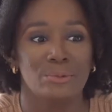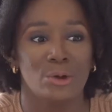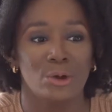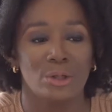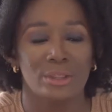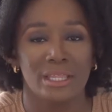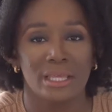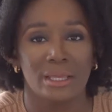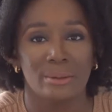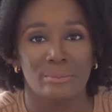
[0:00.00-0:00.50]

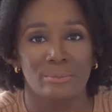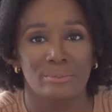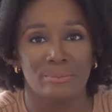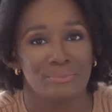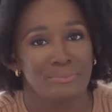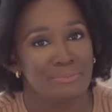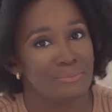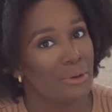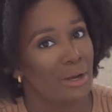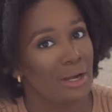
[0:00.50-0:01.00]
Got there,
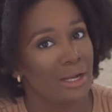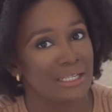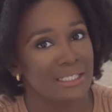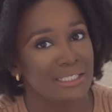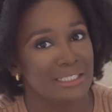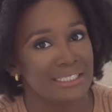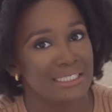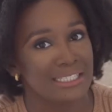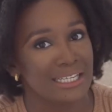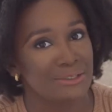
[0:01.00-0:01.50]

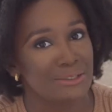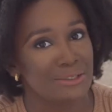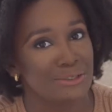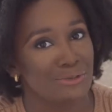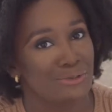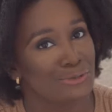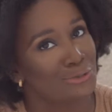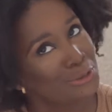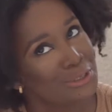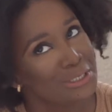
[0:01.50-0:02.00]
bargained it down
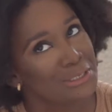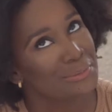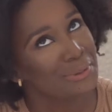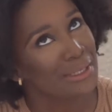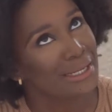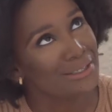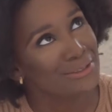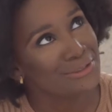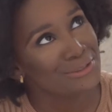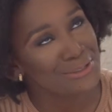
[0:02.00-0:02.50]
to
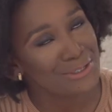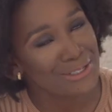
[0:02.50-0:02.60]
£40,